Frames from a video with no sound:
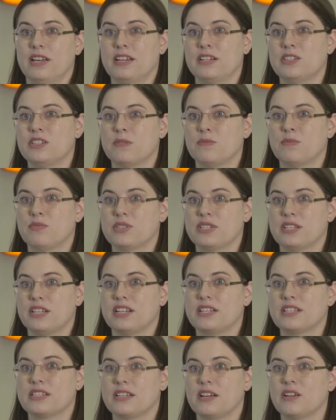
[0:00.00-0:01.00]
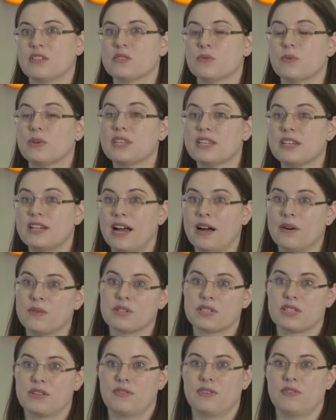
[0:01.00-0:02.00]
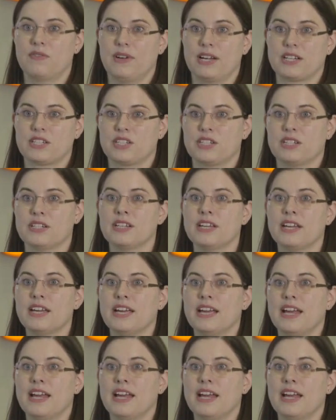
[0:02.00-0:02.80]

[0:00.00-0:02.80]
antigen-presenting cells within hours of infection,